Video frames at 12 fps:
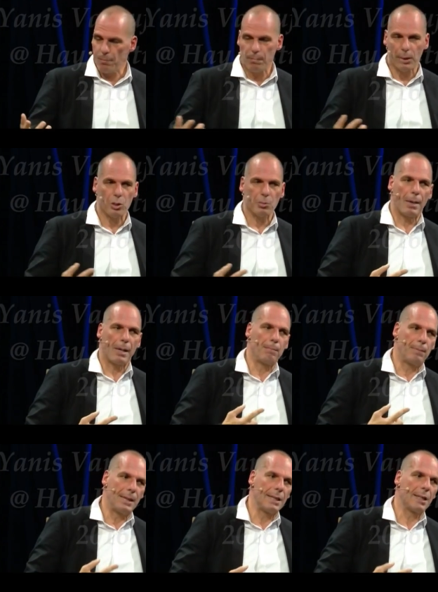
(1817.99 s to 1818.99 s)
Because by
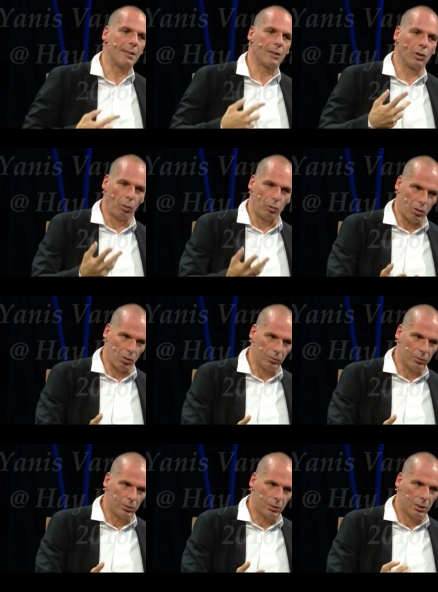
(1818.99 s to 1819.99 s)
being in the Eurozone,